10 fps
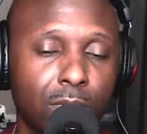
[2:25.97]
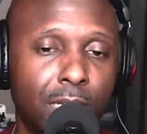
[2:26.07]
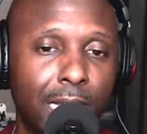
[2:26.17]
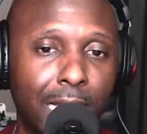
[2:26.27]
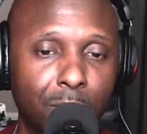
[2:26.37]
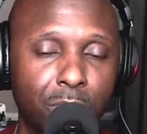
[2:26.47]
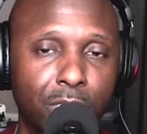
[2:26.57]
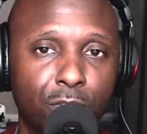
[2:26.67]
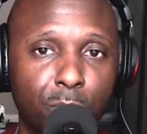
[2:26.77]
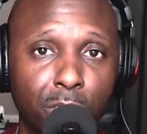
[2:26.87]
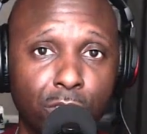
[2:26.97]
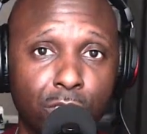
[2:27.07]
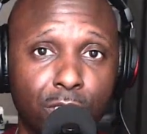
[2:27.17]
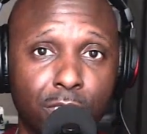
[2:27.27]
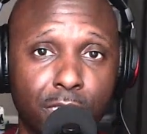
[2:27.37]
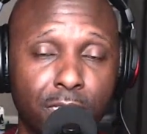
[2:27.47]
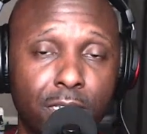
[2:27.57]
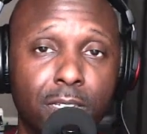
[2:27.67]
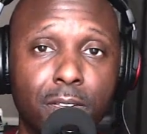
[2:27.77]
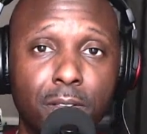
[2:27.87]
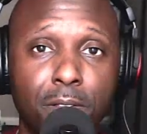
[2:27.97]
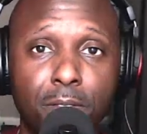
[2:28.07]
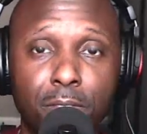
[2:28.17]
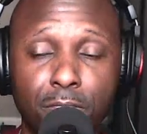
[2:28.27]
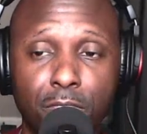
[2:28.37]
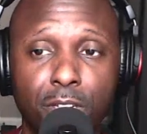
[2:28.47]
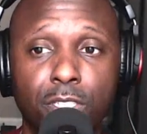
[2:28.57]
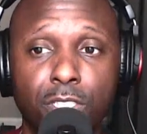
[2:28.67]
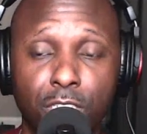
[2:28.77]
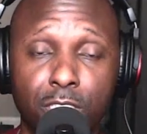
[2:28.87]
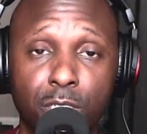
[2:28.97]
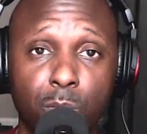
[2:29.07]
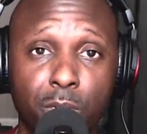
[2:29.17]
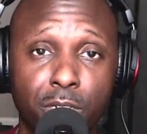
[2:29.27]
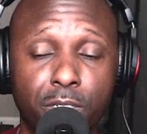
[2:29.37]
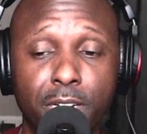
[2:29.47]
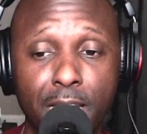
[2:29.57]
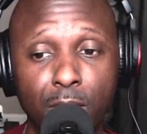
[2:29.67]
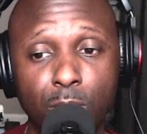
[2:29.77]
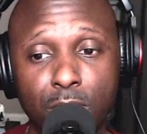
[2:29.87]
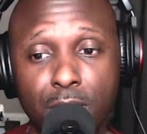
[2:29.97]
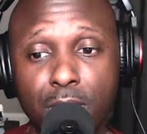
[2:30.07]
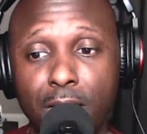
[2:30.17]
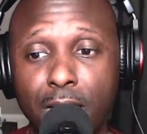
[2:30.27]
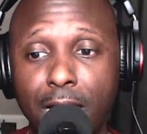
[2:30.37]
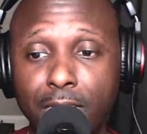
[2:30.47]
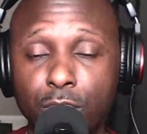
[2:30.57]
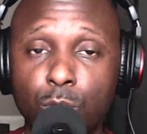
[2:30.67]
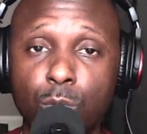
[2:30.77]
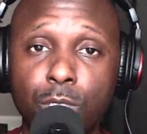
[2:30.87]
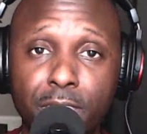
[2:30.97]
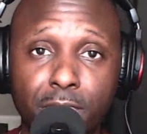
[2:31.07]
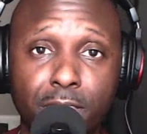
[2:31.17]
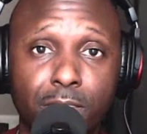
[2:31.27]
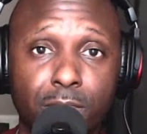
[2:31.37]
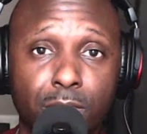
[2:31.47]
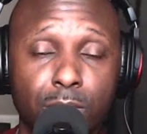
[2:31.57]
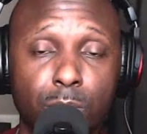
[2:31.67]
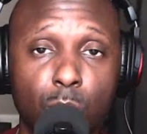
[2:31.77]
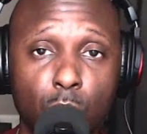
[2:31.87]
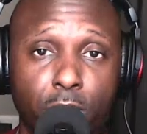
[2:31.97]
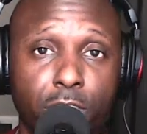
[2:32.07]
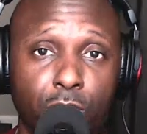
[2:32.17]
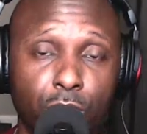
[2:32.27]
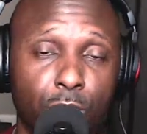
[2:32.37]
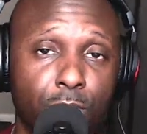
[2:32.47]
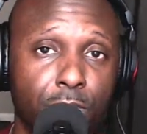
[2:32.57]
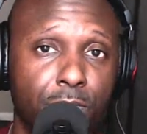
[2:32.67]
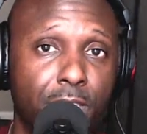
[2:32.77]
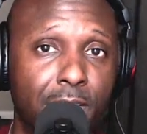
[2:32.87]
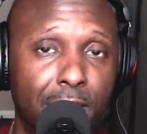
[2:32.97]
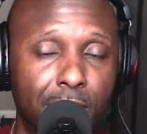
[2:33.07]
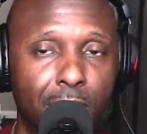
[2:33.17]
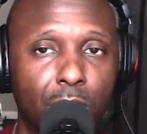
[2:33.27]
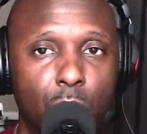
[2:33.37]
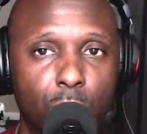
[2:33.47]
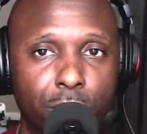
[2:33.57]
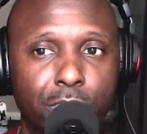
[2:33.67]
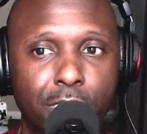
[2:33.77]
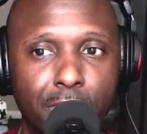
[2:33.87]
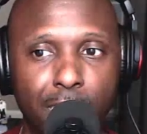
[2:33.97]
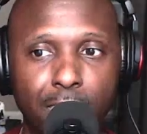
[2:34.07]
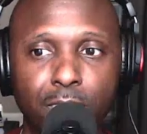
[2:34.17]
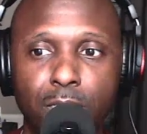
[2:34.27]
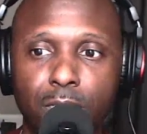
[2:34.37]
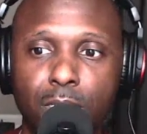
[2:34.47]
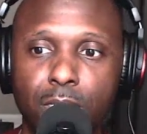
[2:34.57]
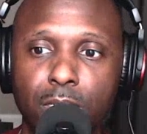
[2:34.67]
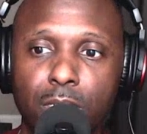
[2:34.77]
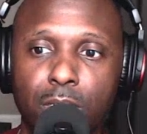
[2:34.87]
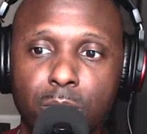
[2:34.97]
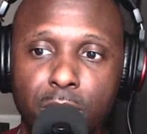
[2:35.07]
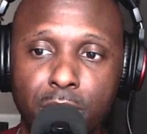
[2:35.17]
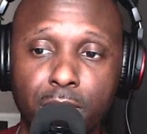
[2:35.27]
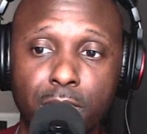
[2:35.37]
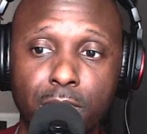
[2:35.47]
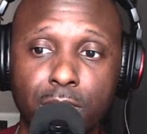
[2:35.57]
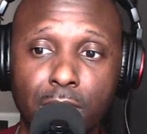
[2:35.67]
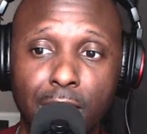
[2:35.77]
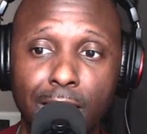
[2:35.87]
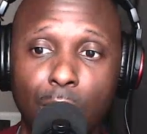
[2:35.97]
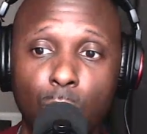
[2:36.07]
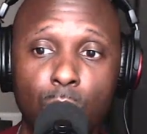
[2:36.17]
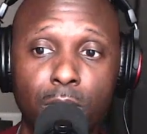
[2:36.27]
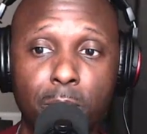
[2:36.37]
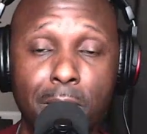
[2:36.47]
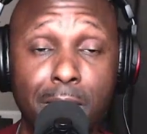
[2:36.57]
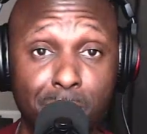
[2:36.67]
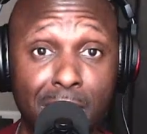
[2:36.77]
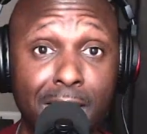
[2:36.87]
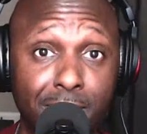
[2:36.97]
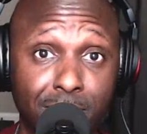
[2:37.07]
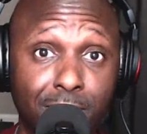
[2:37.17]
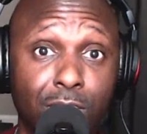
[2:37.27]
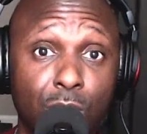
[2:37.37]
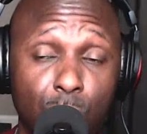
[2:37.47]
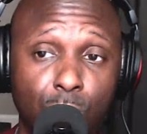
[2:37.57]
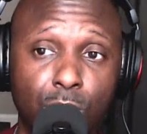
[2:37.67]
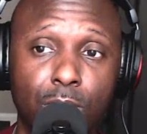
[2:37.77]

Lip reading: I believe personally that there is a clear winner. Now, I do lean more conservative than not. I always say that, because I want my biases known.